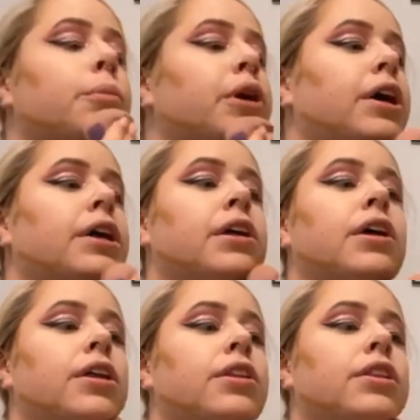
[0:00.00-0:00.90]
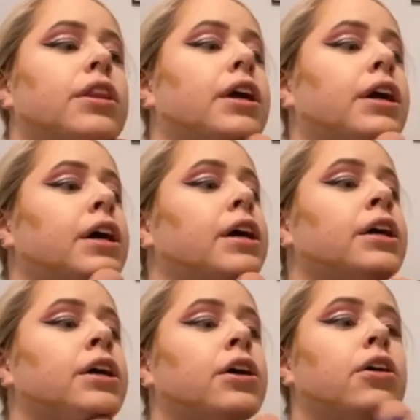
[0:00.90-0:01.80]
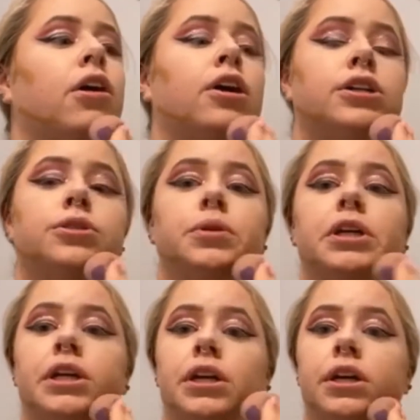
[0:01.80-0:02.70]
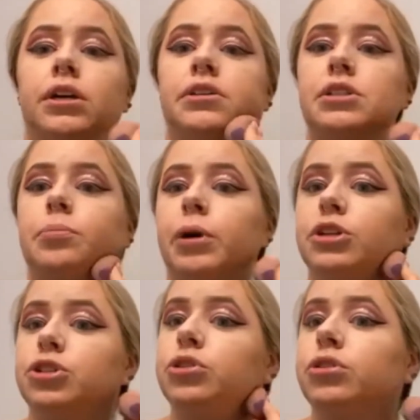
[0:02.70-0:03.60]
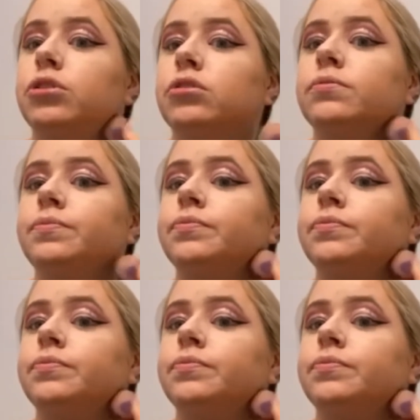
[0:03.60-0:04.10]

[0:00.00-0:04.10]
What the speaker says: but they are doing special